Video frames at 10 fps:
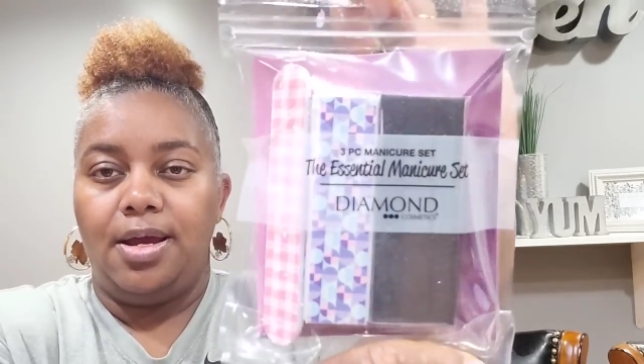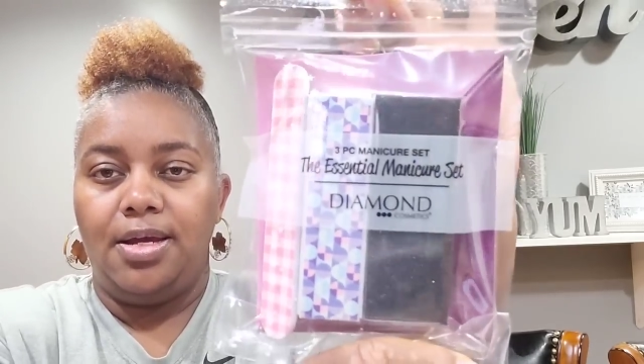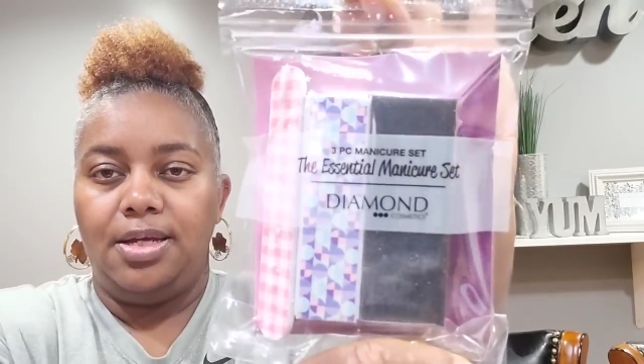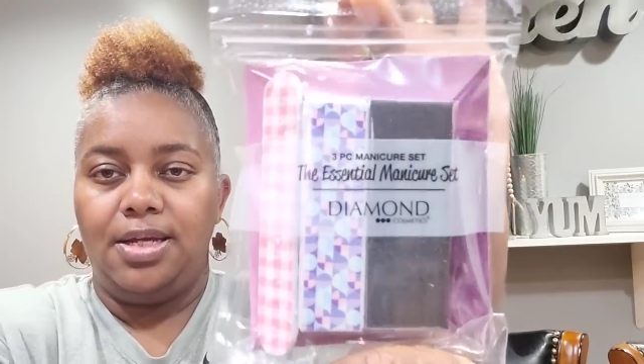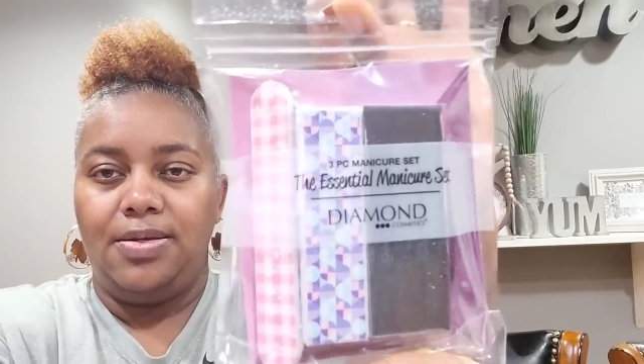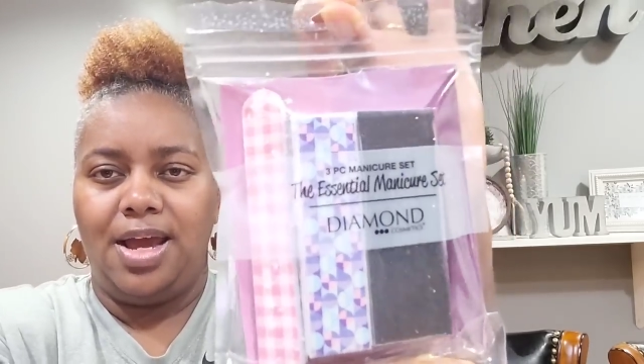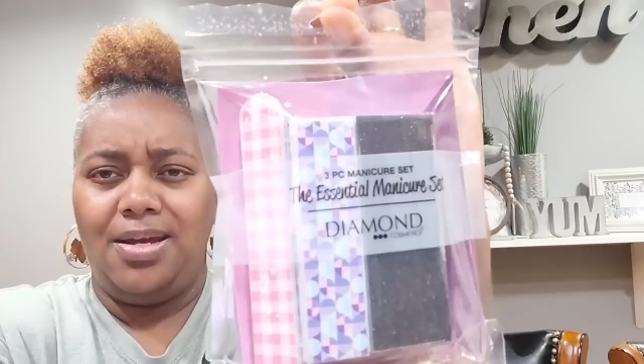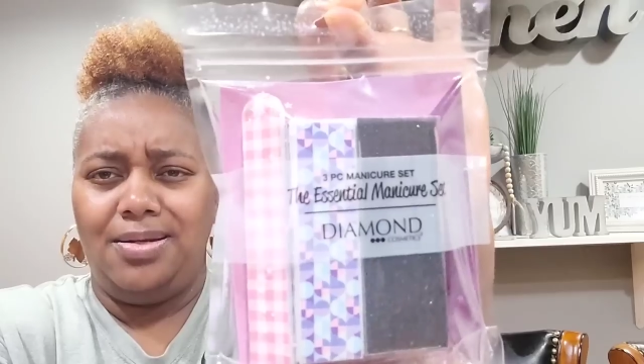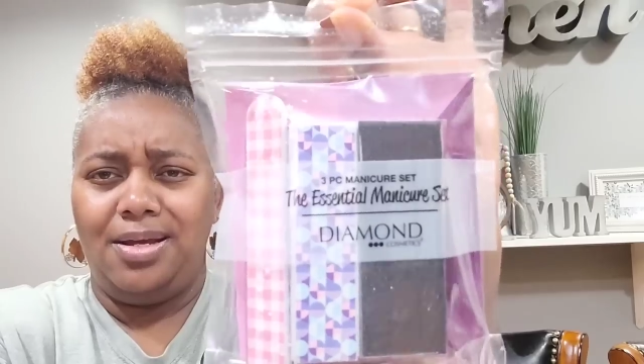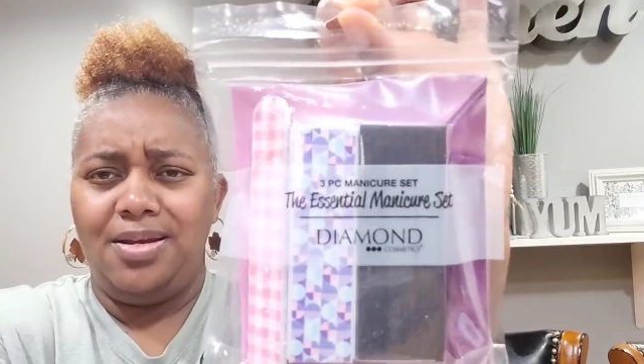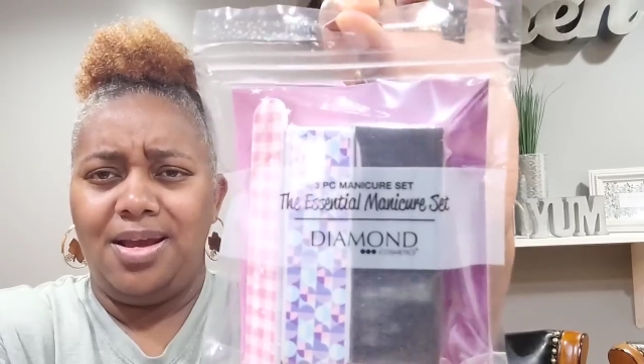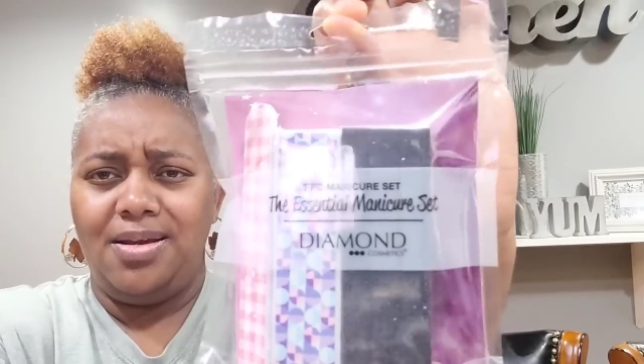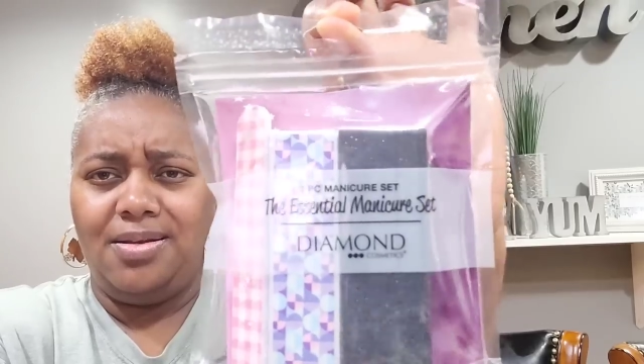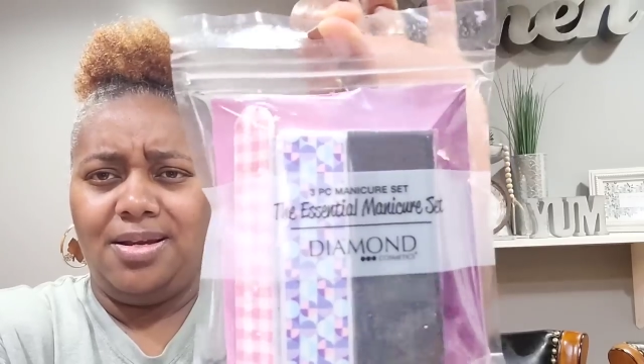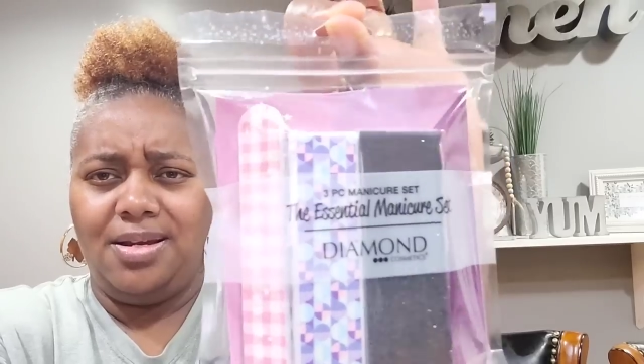that, ain't that,
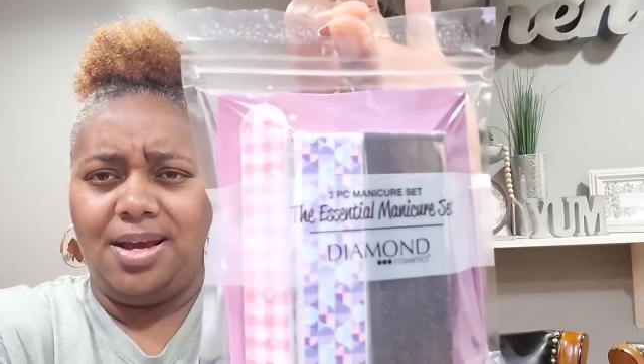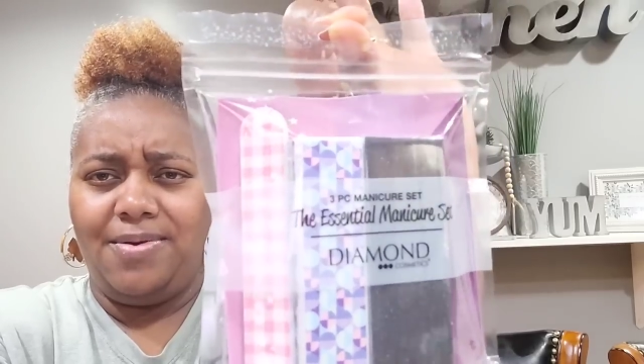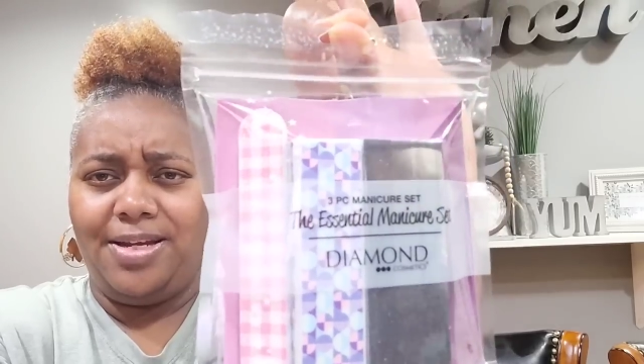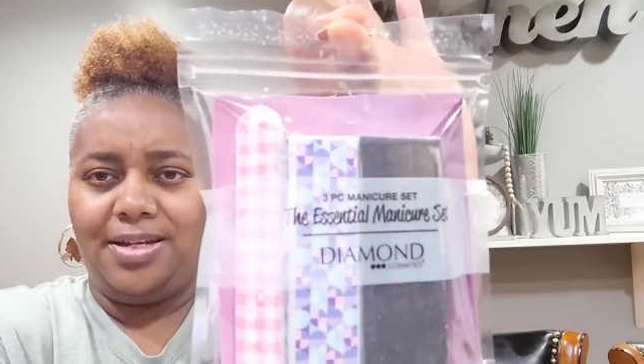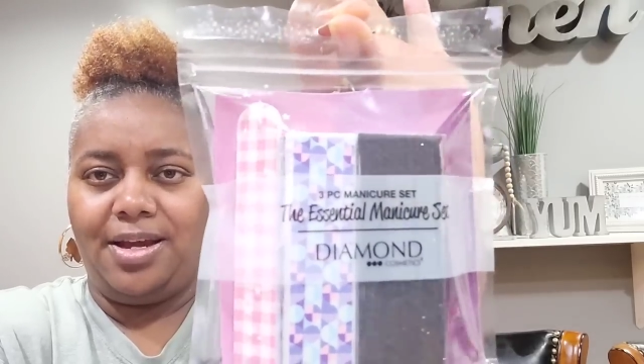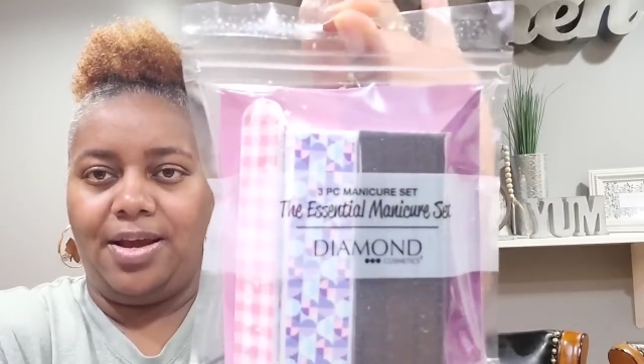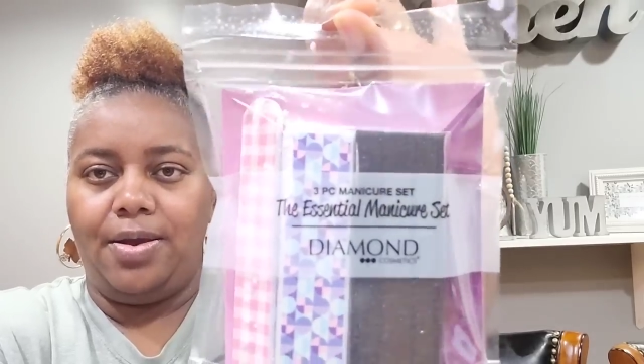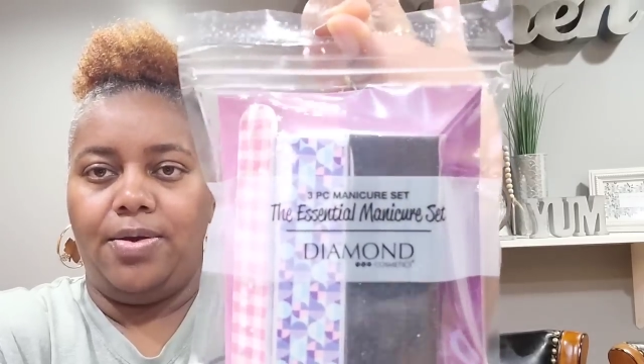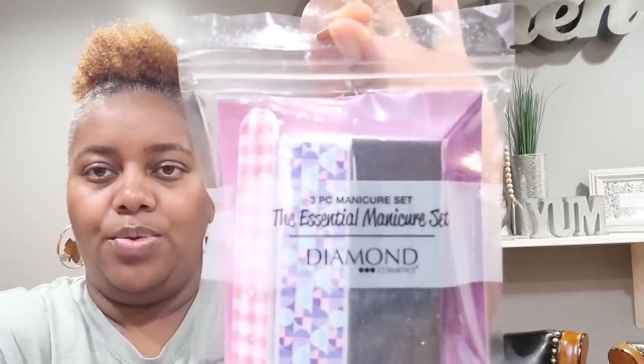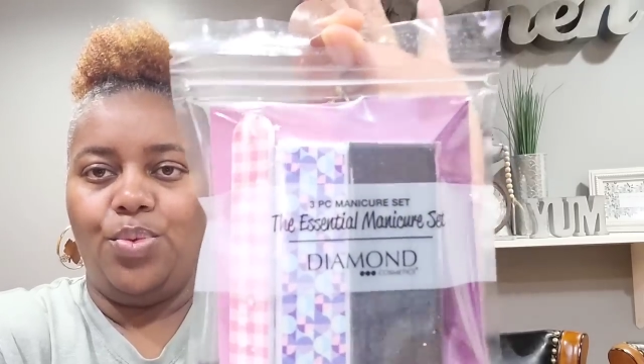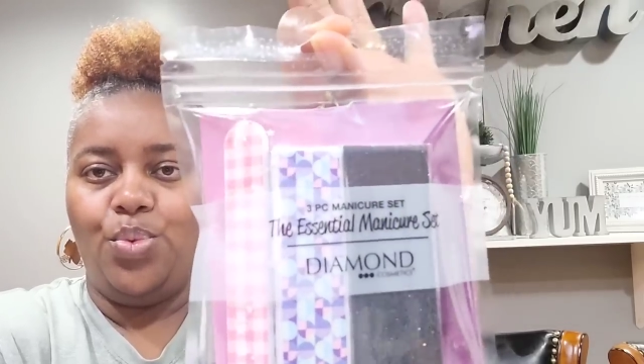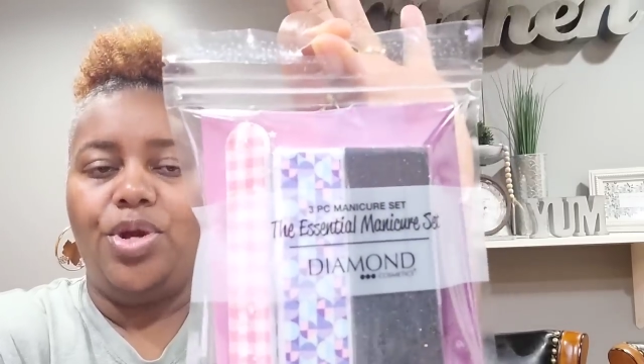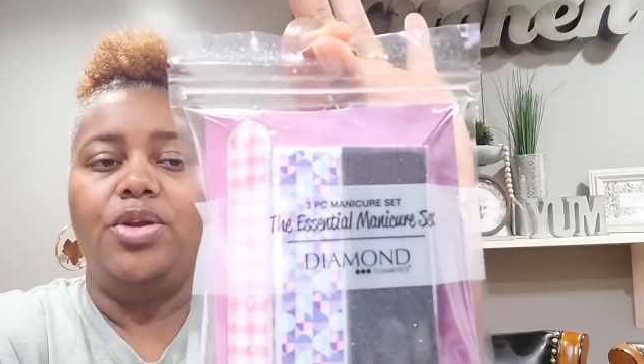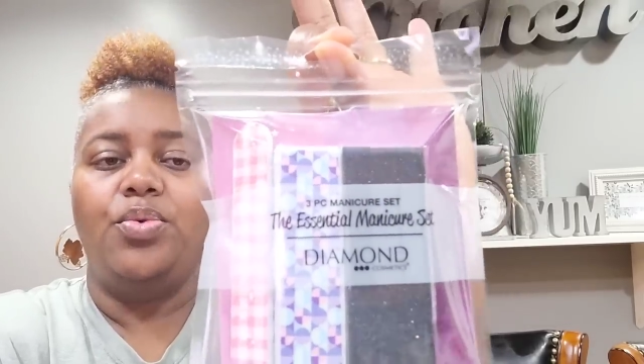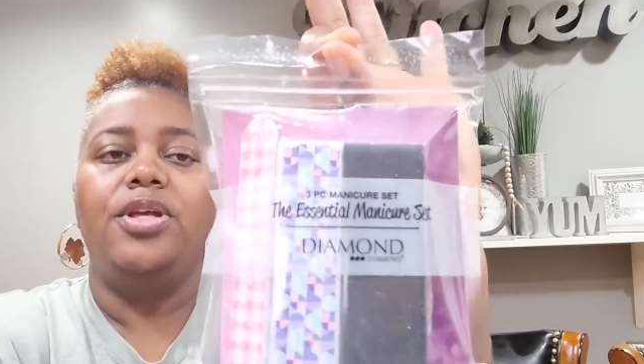ain't that right there?
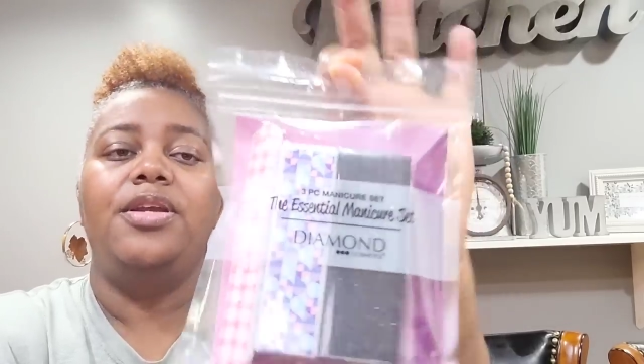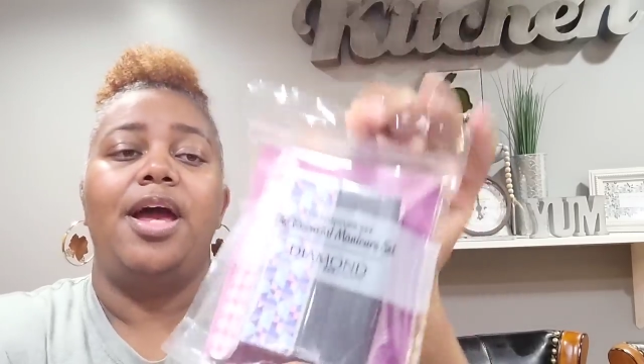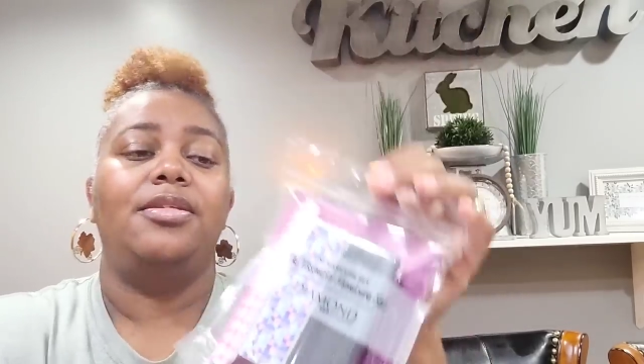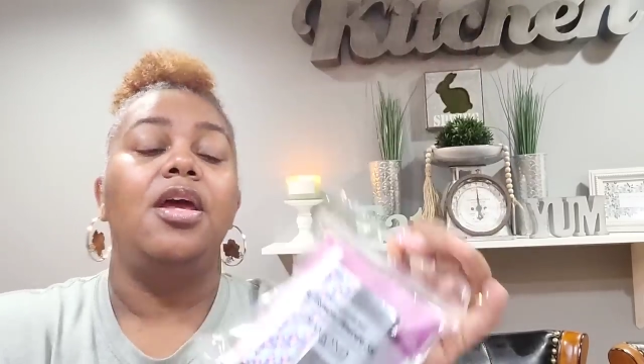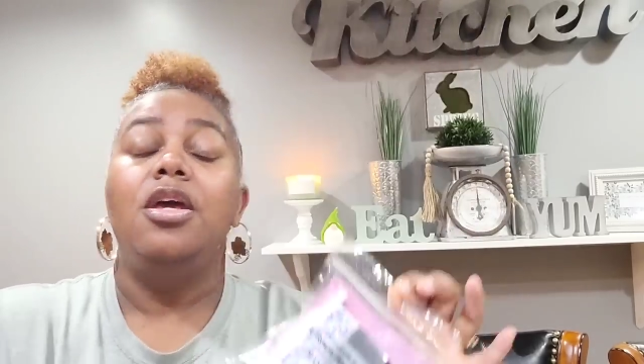Really, really nice.